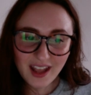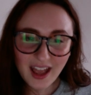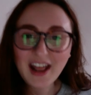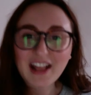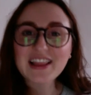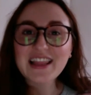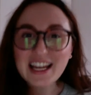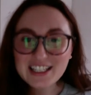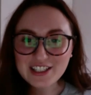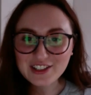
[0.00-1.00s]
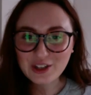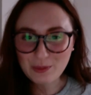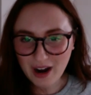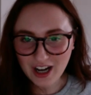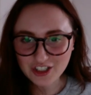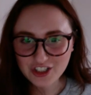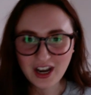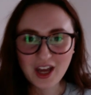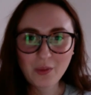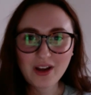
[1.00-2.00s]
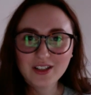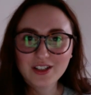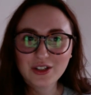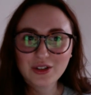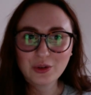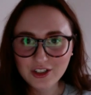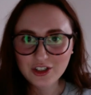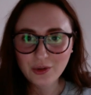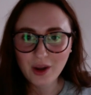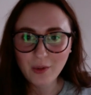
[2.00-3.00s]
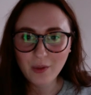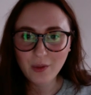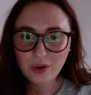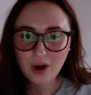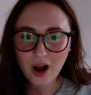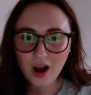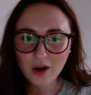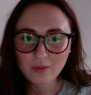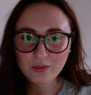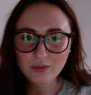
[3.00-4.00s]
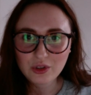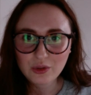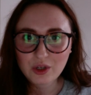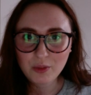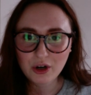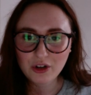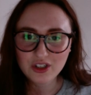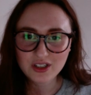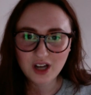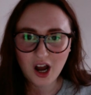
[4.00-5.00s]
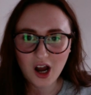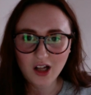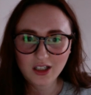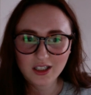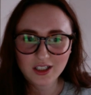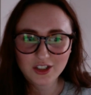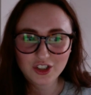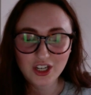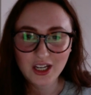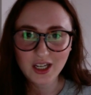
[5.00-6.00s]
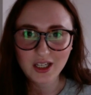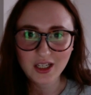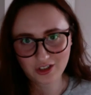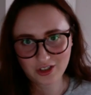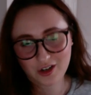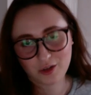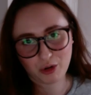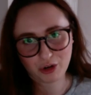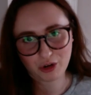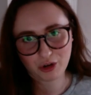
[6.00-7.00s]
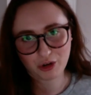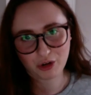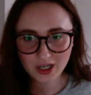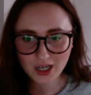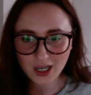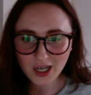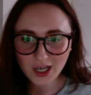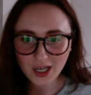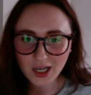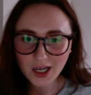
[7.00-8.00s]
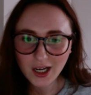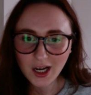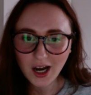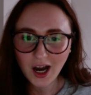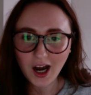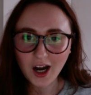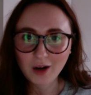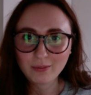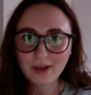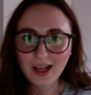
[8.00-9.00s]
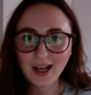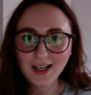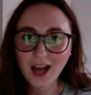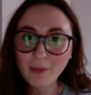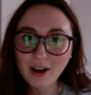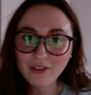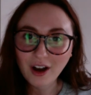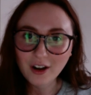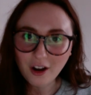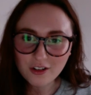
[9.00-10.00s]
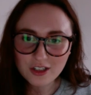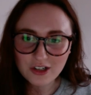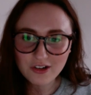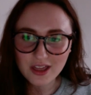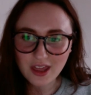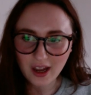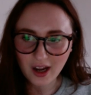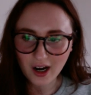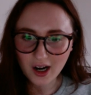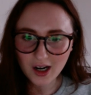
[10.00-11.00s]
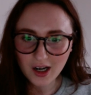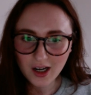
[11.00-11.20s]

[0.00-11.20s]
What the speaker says: And I liked it so much that I went to college. So I went to SUNY Purchase College in Westchester in Purchase, New York. And I got my fine art degree there.